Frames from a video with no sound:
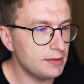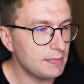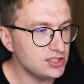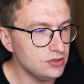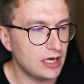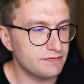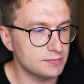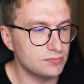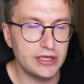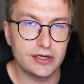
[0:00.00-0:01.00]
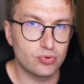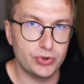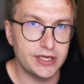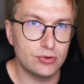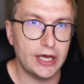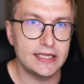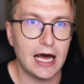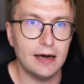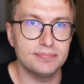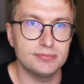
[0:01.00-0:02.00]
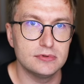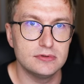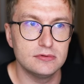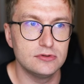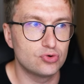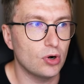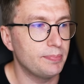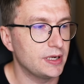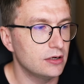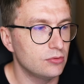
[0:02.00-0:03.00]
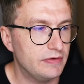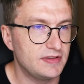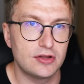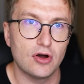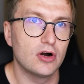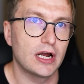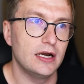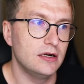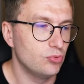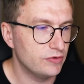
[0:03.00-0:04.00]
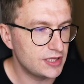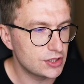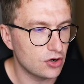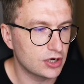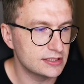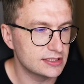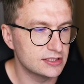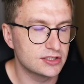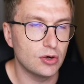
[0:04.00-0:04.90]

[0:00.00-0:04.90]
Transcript: imagine you have some really great app dropping with the token, with the tokens and